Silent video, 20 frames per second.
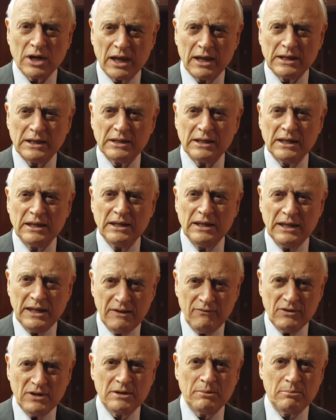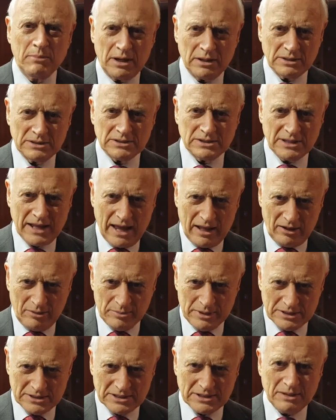And even amongst
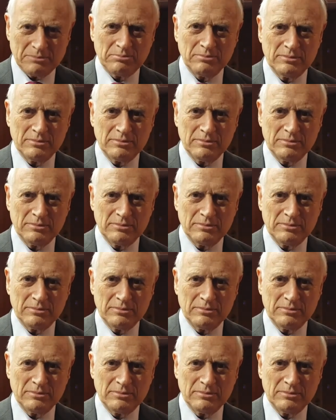elements that